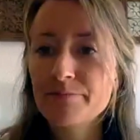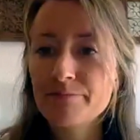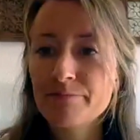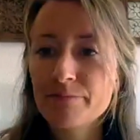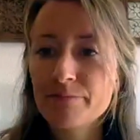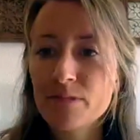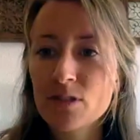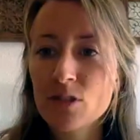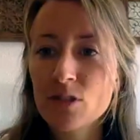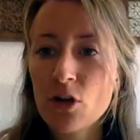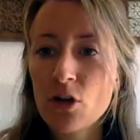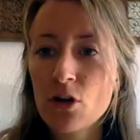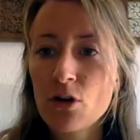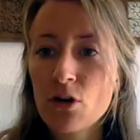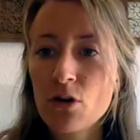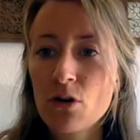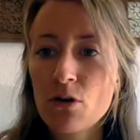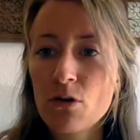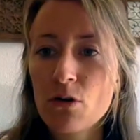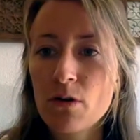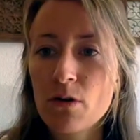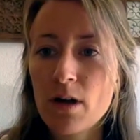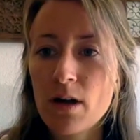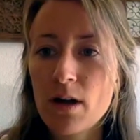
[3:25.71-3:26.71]

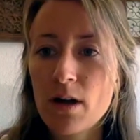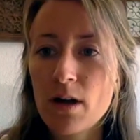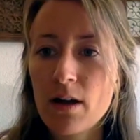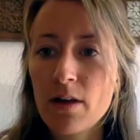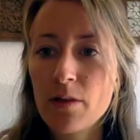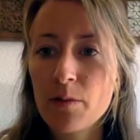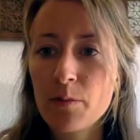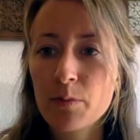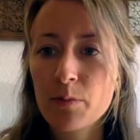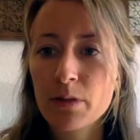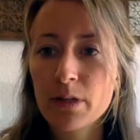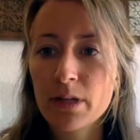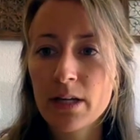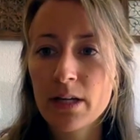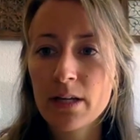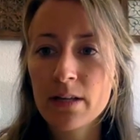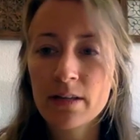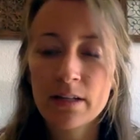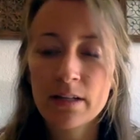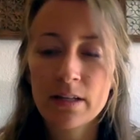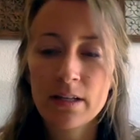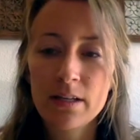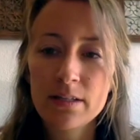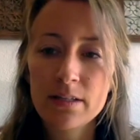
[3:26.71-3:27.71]
So the
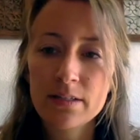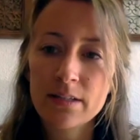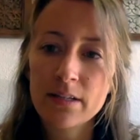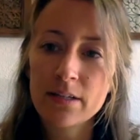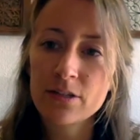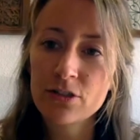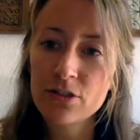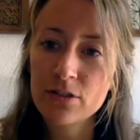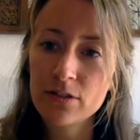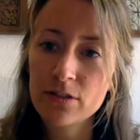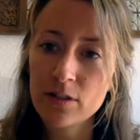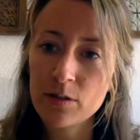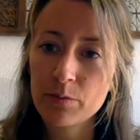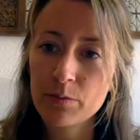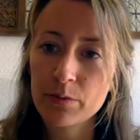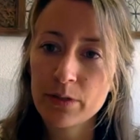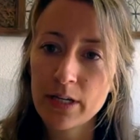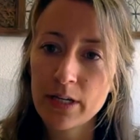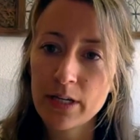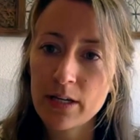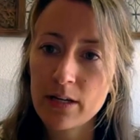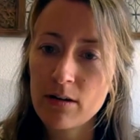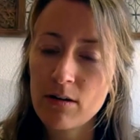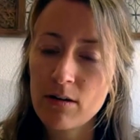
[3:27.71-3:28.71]
key sections of the
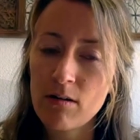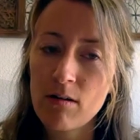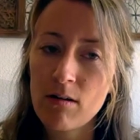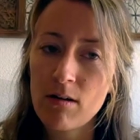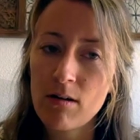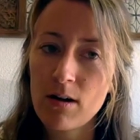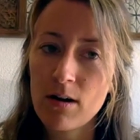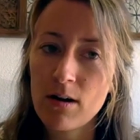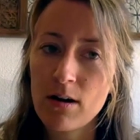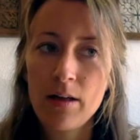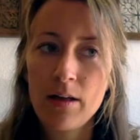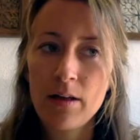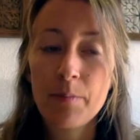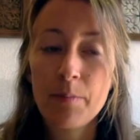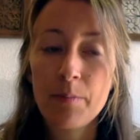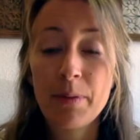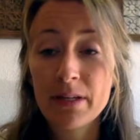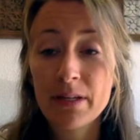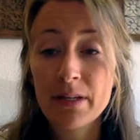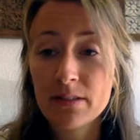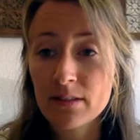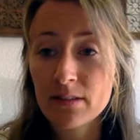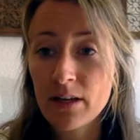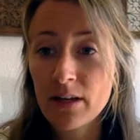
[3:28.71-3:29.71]
plan are
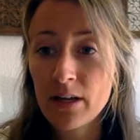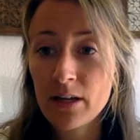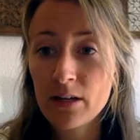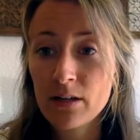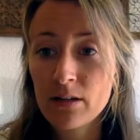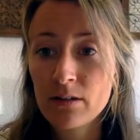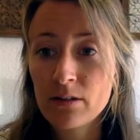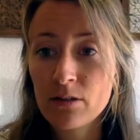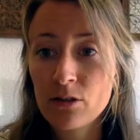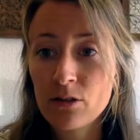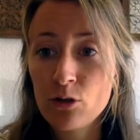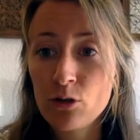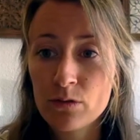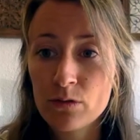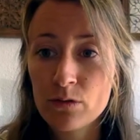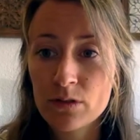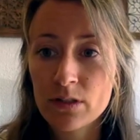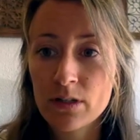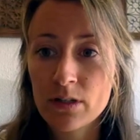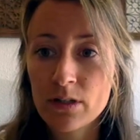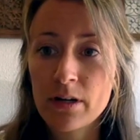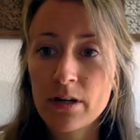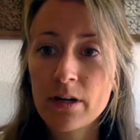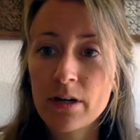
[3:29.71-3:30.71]
baseline use
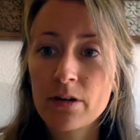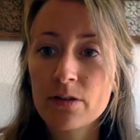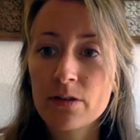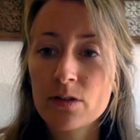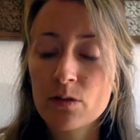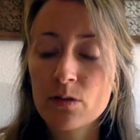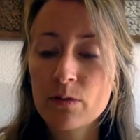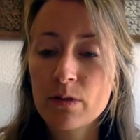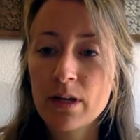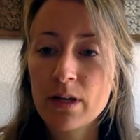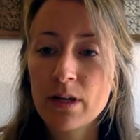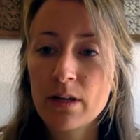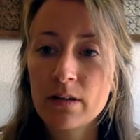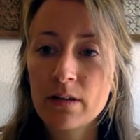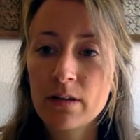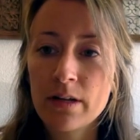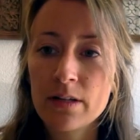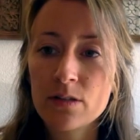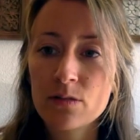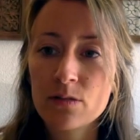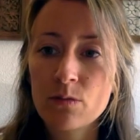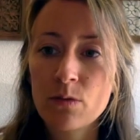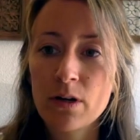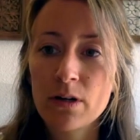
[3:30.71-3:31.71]
scenarios. So we
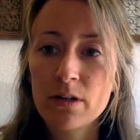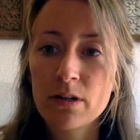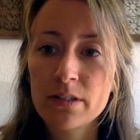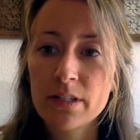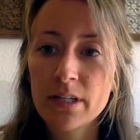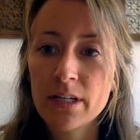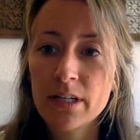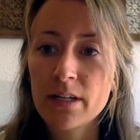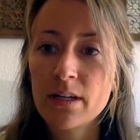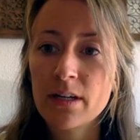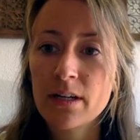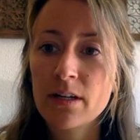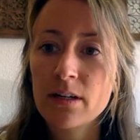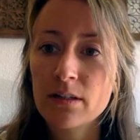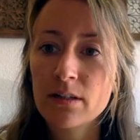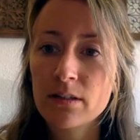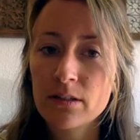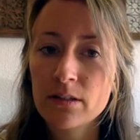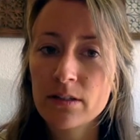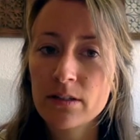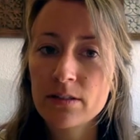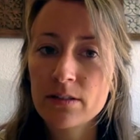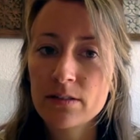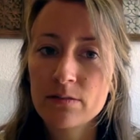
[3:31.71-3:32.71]
analyzed water
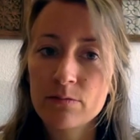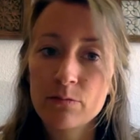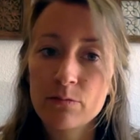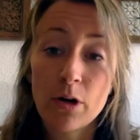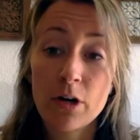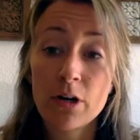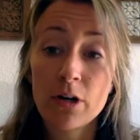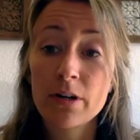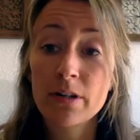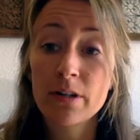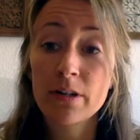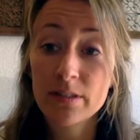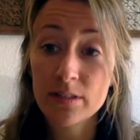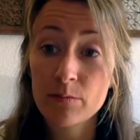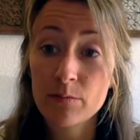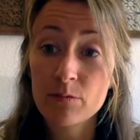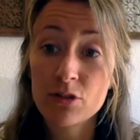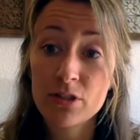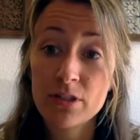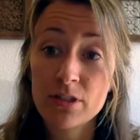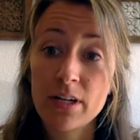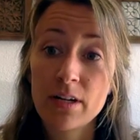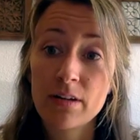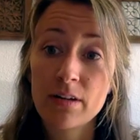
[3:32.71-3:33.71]
consumption
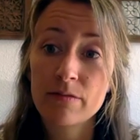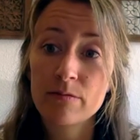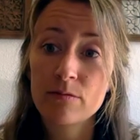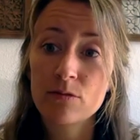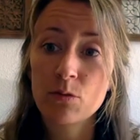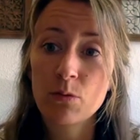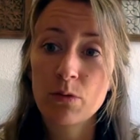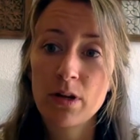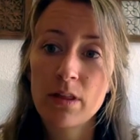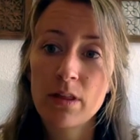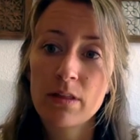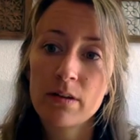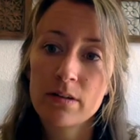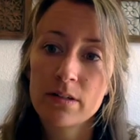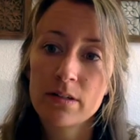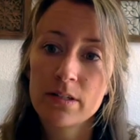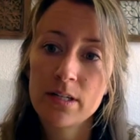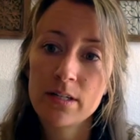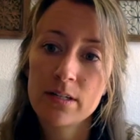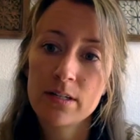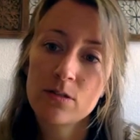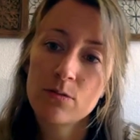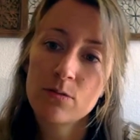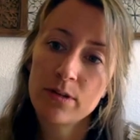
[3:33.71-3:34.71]
data from 2013
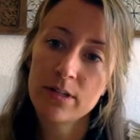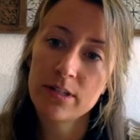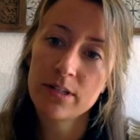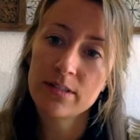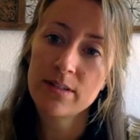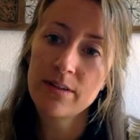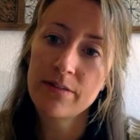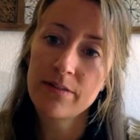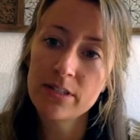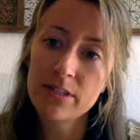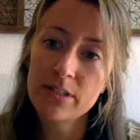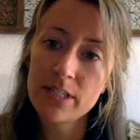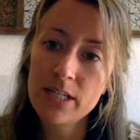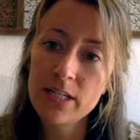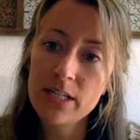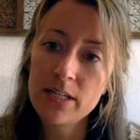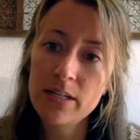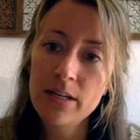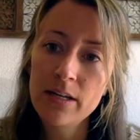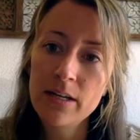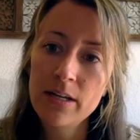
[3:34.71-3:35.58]
to 2017.